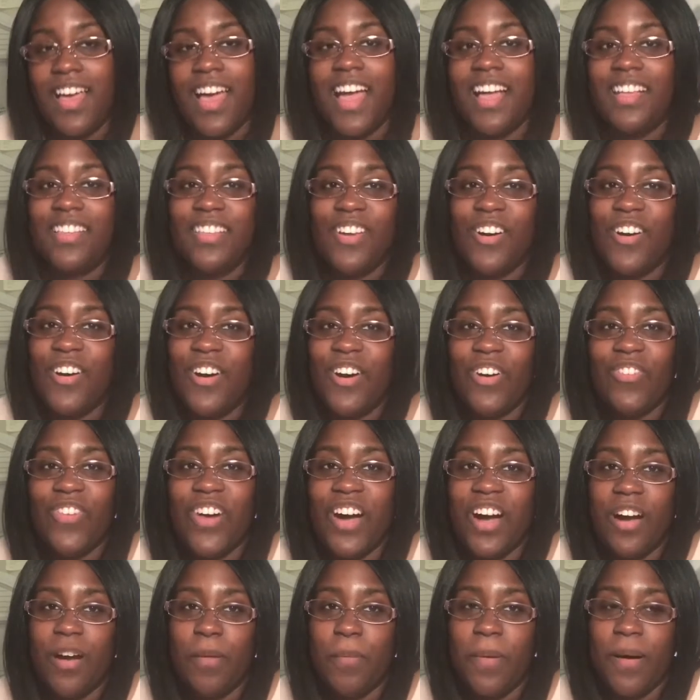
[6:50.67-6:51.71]
I know all,
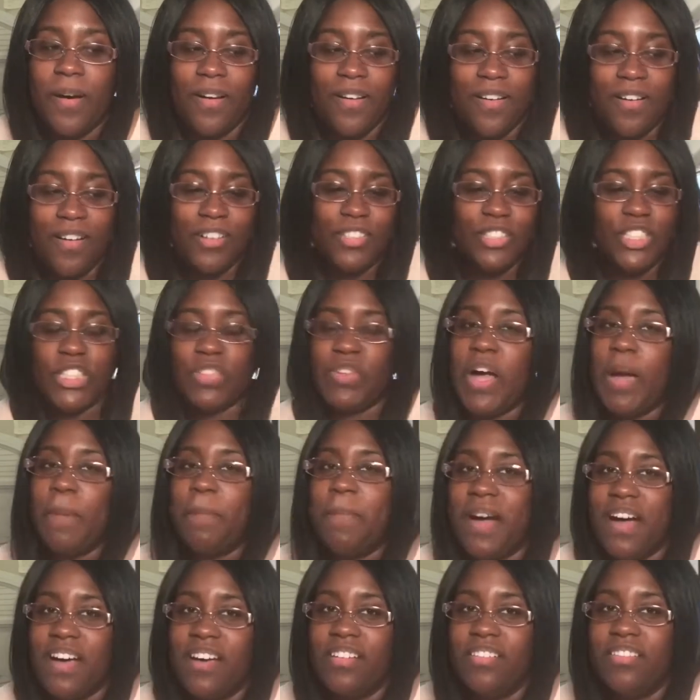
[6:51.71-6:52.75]
well, all too well
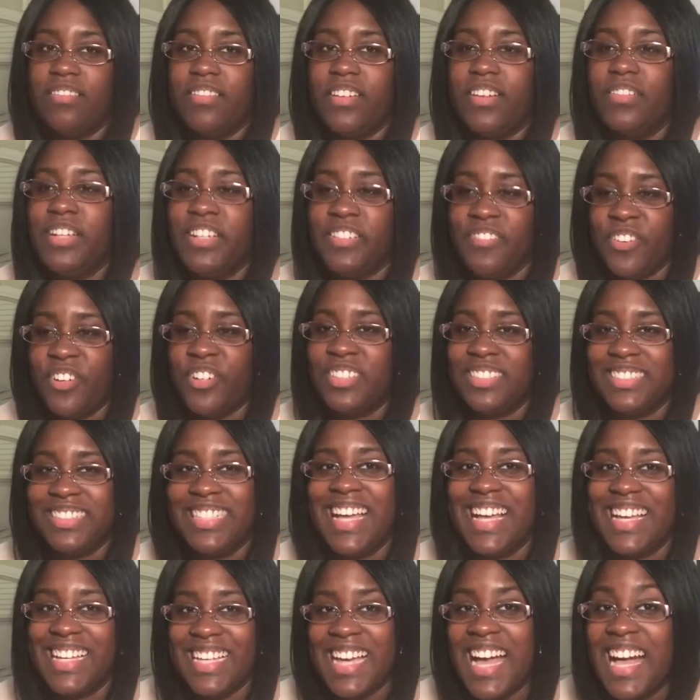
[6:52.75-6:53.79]
about reverse
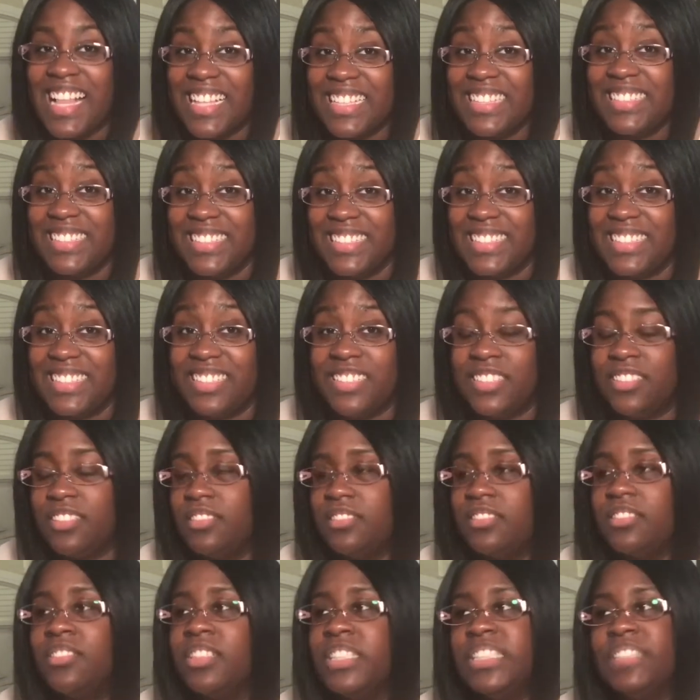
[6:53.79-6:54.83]
psychology, so
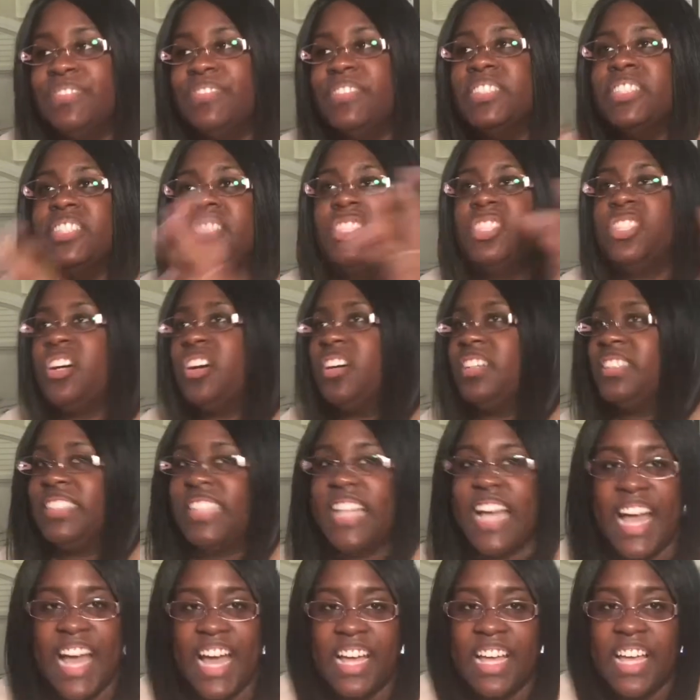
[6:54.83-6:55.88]
don't even start
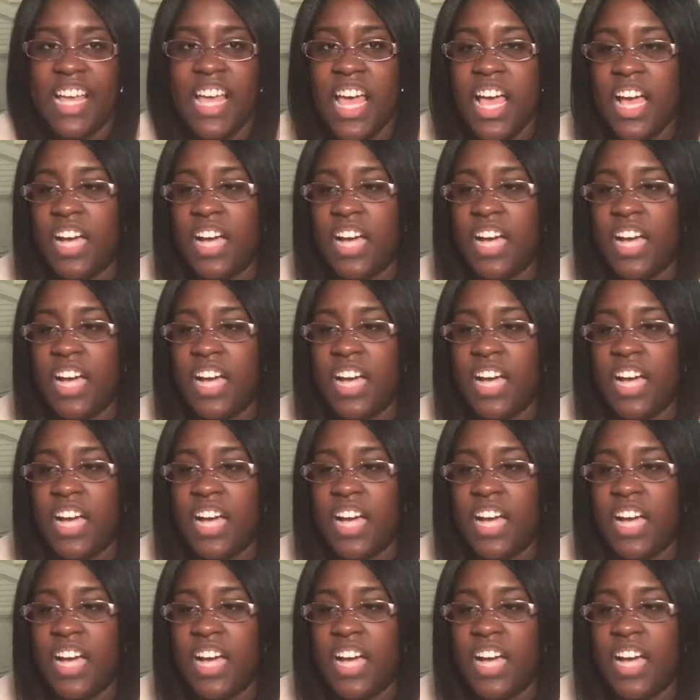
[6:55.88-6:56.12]
that.